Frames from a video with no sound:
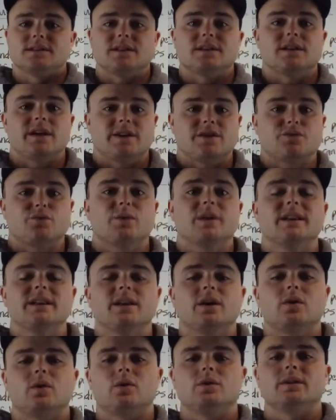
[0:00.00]
it's really
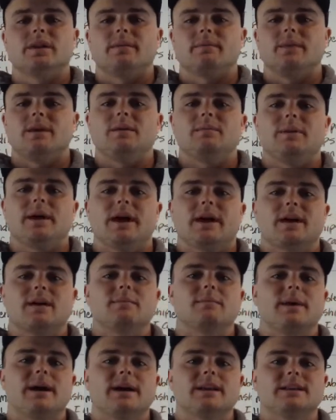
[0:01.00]
holding me back
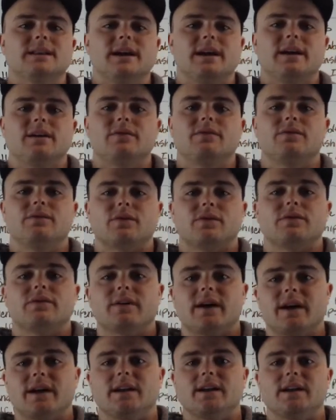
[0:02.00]
in my life for
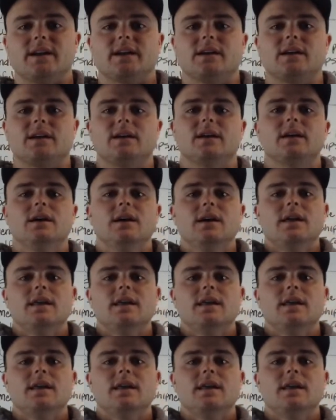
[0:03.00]
finding